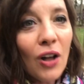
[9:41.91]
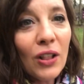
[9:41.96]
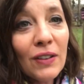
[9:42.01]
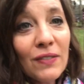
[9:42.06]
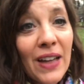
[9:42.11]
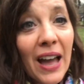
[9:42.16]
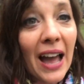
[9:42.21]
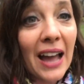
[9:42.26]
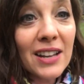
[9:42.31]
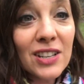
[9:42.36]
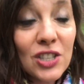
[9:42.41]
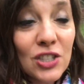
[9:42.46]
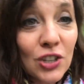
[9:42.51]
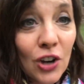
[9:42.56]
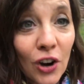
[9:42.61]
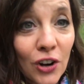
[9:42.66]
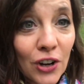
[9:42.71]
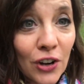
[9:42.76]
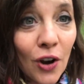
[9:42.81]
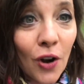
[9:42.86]
all of that
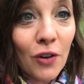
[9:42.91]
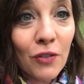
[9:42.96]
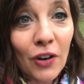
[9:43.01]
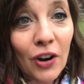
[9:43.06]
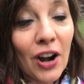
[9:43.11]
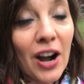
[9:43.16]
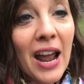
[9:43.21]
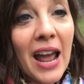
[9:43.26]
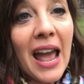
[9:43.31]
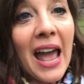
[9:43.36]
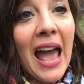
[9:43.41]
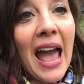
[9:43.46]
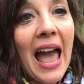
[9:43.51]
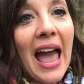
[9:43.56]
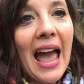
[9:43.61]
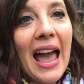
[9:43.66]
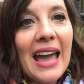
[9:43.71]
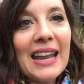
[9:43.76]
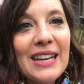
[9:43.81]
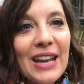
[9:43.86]
started over.
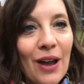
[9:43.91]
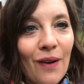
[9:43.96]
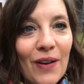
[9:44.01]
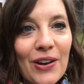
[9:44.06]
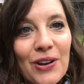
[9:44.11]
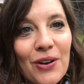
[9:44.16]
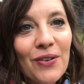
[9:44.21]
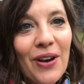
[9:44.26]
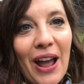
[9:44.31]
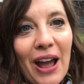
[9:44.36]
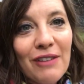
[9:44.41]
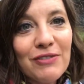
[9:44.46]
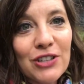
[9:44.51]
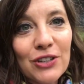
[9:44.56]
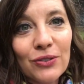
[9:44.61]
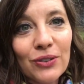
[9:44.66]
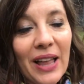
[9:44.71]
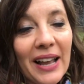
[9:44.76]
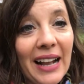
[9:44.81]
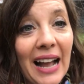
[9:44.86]
And now I don't have
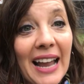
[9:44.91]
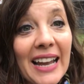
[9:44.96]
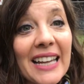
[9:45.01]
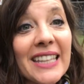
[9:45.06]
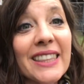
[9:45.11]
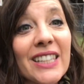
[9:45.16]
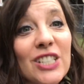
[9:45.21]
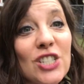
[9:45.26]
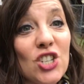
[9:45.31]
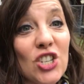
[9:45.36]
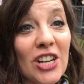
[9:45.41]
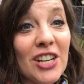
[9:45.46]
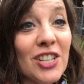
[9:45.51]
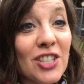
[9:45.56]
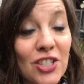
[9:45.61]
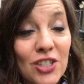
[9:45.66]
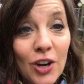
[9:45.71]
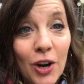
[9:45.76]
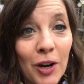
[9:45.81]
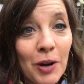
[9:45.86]
to. Like, I can legit
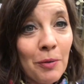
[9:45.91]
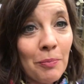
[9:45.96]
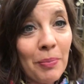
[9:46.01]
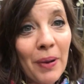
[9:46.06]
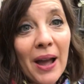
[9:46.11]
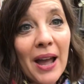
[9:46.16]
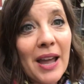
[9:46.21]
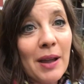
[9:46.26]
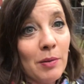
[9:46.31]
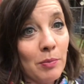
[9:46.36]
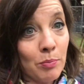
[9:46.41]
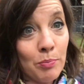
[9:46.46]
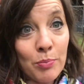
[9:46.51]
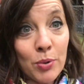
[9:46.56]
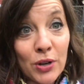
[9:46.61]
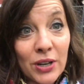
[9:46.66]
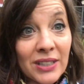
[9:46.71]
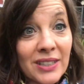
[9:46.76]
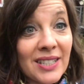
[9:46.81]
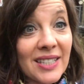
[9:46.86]
start by
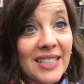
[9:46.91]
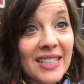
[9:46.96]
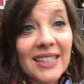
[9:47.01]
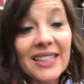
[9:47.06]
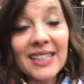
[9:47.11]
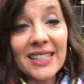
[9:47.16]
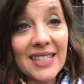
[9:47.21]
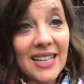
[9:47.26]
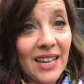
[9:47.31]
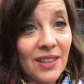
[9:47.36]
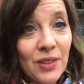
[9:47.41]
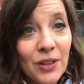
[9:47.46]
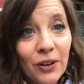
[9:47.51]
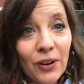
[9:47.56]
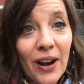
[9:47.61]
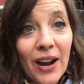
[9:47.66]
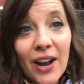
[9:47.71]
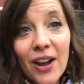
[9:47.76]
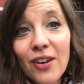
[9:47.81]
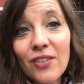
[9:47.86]
putting the seedlings in the
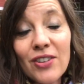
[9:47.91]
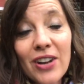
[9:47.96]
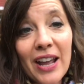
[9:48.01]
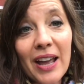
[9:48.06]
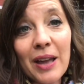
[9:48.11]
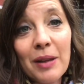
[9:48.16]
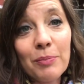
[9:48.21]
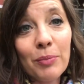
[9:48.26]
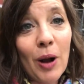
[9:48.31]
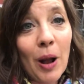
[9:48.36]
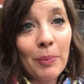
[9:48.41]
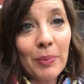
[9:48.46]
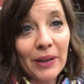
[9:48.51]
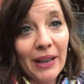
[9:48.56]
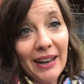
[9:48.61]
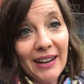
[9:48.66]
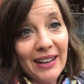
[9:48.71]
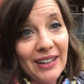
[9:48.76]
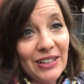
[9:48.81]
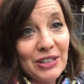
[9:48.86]
ground and
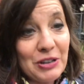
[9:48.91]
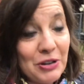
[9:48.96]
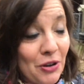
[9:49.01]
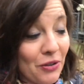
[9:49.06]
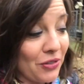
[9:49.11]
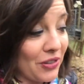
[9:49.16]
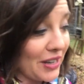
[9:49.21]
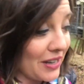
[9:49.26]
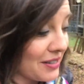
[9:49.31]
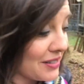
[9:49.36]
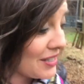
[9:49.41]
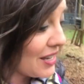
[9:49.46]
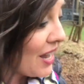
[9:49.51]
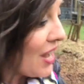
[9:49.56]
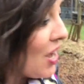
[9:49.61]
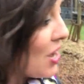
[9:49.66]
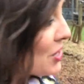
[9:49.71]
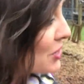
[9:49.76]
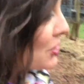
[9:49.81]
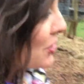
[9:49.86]
propagating, things.
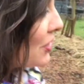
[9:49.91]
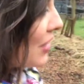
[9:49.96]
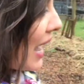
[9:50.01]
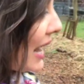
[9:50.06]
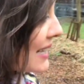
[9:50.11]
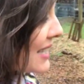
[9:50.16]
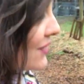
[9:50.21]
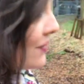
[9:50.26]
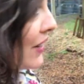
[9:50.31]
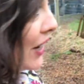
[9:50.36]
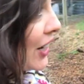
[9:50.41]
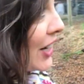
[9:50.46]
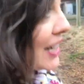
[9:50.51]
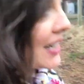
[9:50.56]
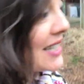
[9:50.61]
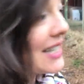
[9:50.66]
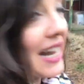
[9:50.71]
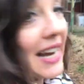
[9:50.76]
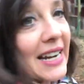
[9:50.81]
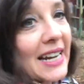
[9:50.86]
So that's very
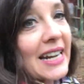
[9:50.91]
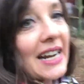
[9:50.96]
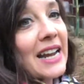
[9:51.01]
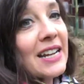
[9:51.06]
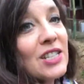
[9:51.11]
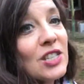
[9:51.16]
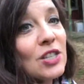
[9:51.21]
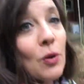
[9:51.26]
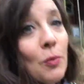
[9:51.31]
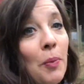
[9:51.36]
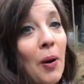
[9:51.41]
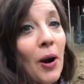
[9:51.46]
exciting. And so